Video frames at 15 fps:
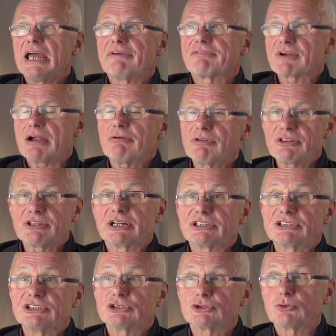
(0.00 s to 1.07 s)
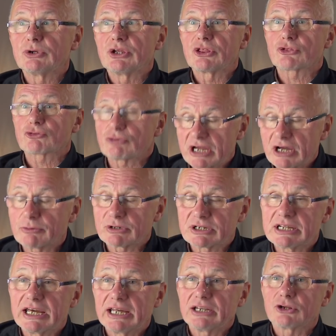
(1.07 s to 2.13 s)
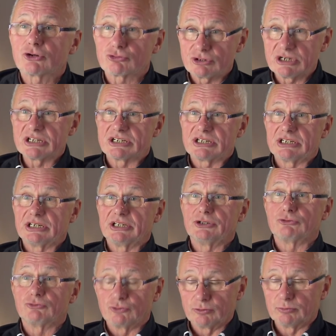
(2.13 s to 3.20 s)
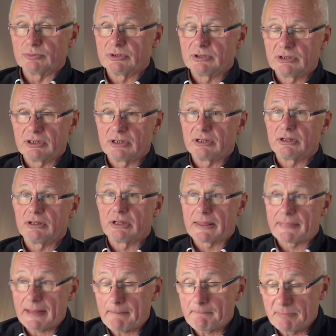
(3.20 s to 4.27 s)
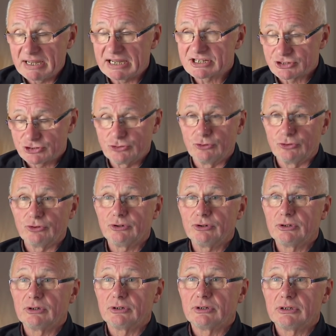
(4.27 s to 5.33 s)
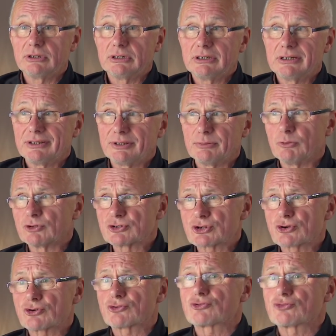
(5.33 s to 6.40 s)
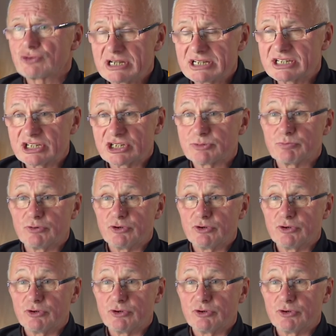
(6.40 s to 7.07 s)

If Karen thinks she's only three out of ten crazy in the room, that makes her the most craziest